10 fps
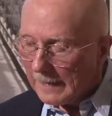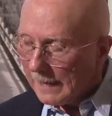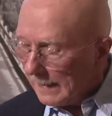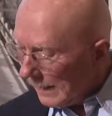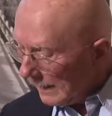
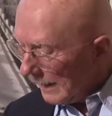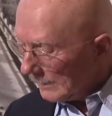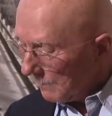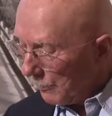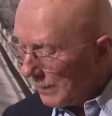And I like
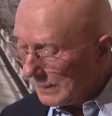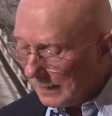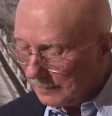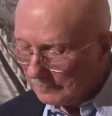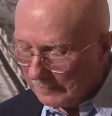to point
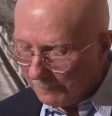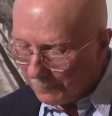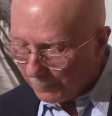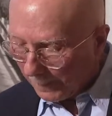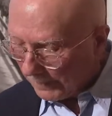out
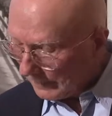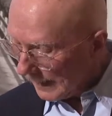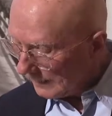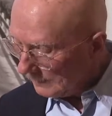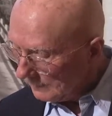
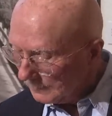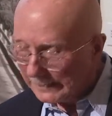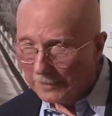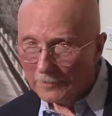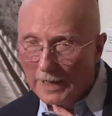that we
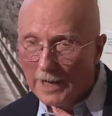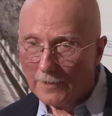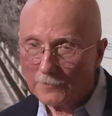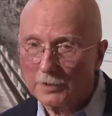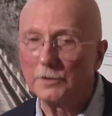don't
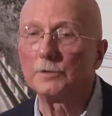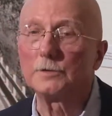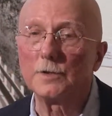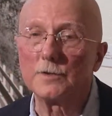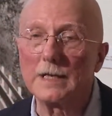have to
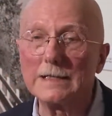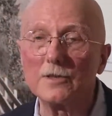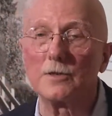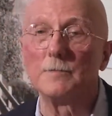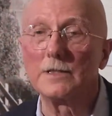use
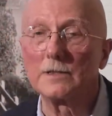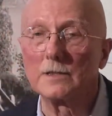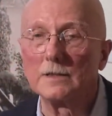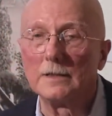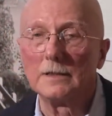
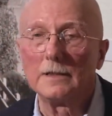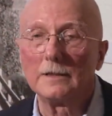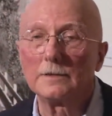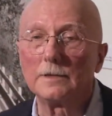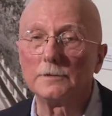instruments
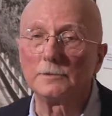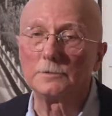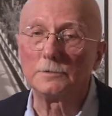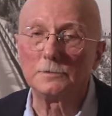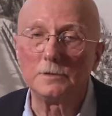
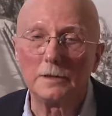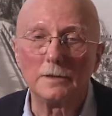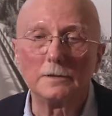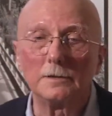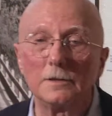to
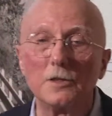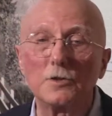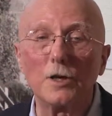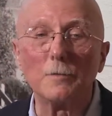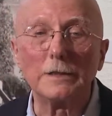
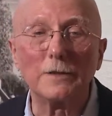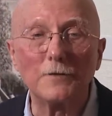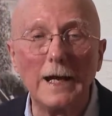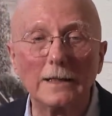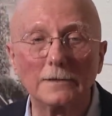determine the
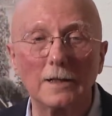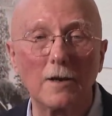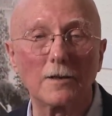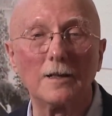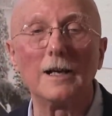fact that
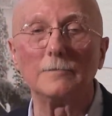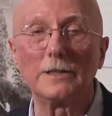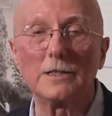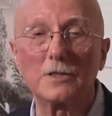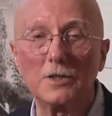our
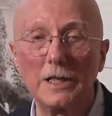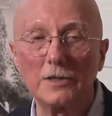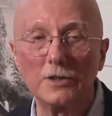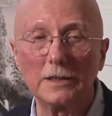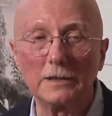climate is
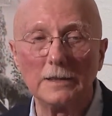changing.